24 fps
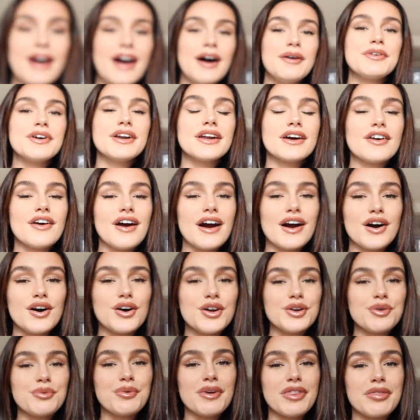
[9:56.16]
I'm gonna crack
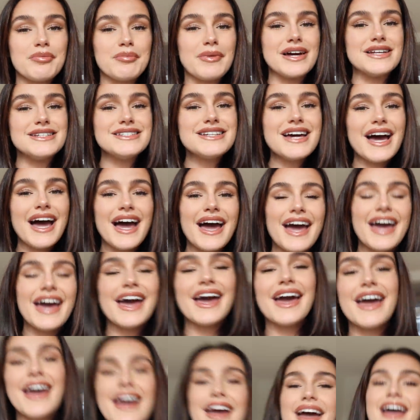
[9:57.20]
on with my
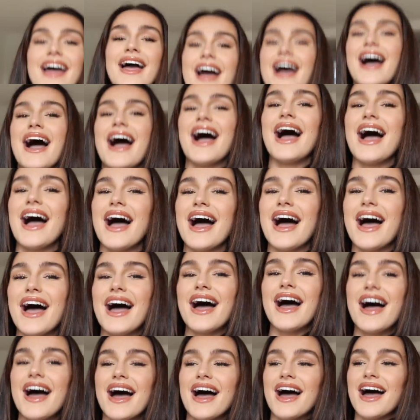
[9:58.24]
day,
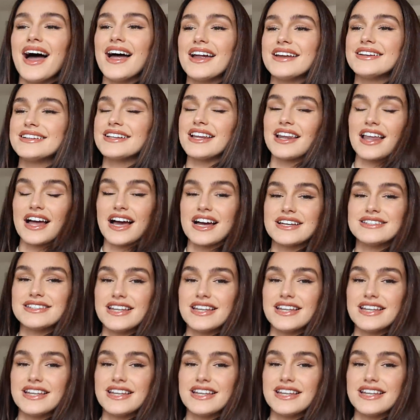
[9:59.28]
and like I